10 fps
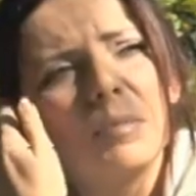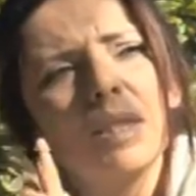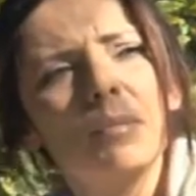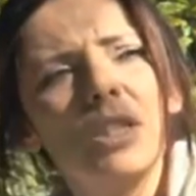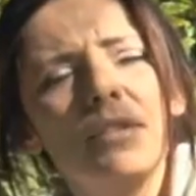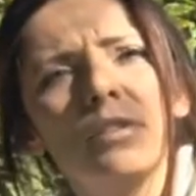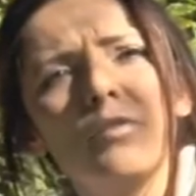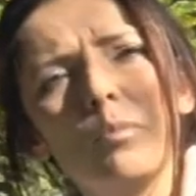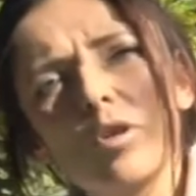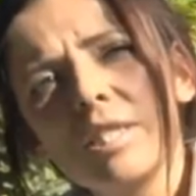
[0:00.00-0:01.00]
Somebody
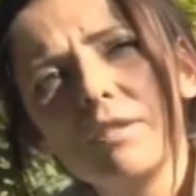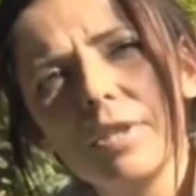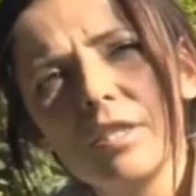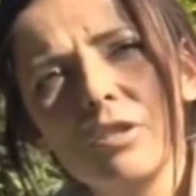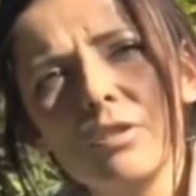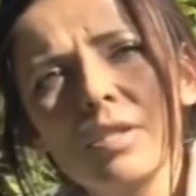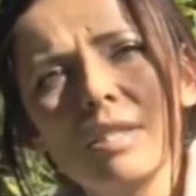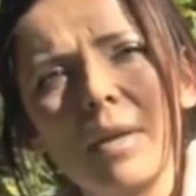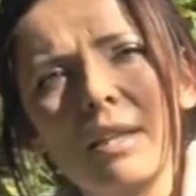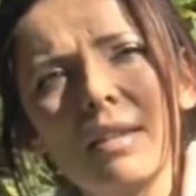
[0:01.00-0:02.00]
even from Rotty Rescue,
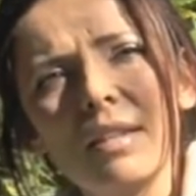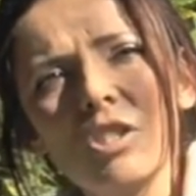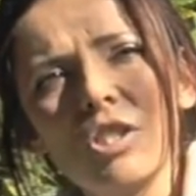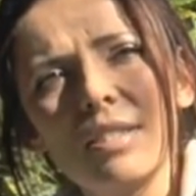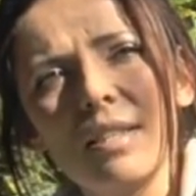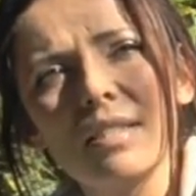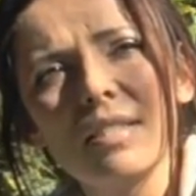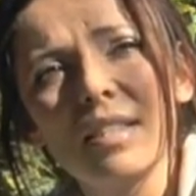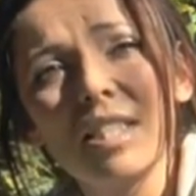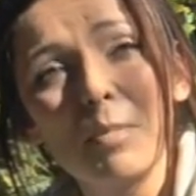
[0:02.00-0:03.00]
Samantha, she
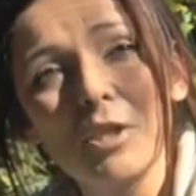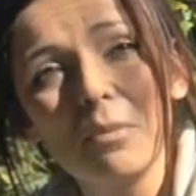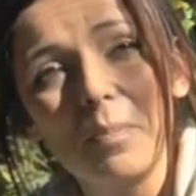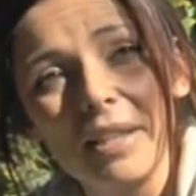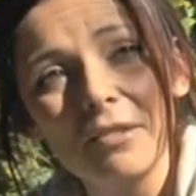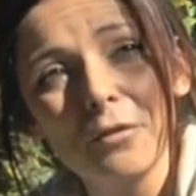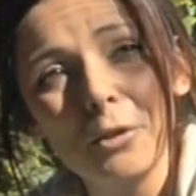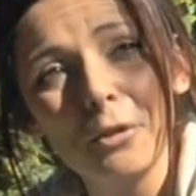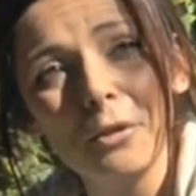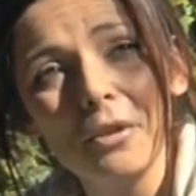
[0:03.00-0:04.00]
sent a special bed
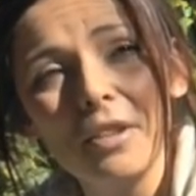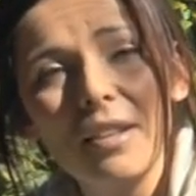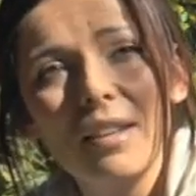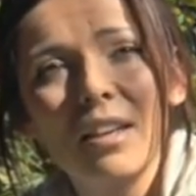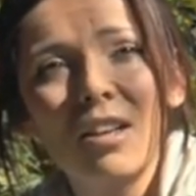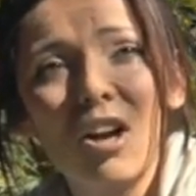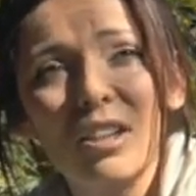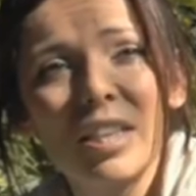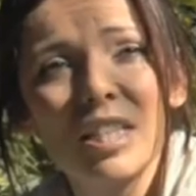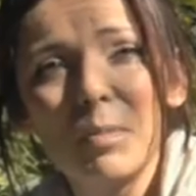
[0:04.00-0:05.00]
for her.
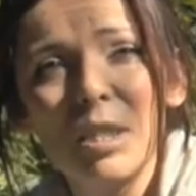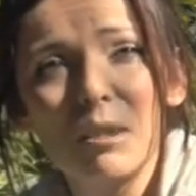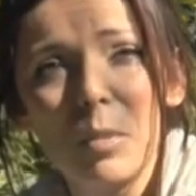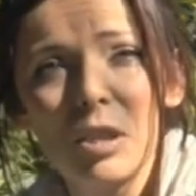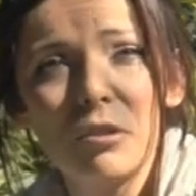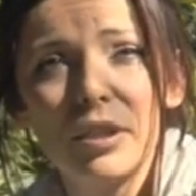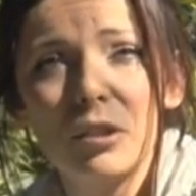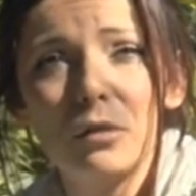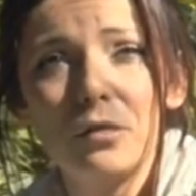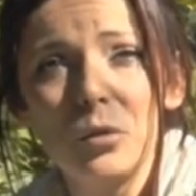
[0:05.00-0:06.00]
Akana has been
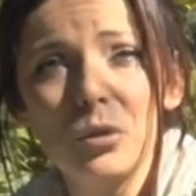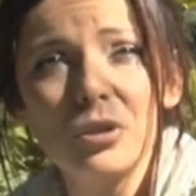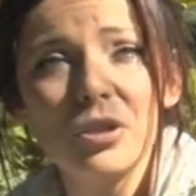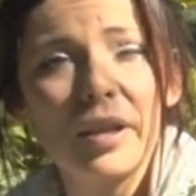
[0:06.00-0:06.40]
sponsoring her food.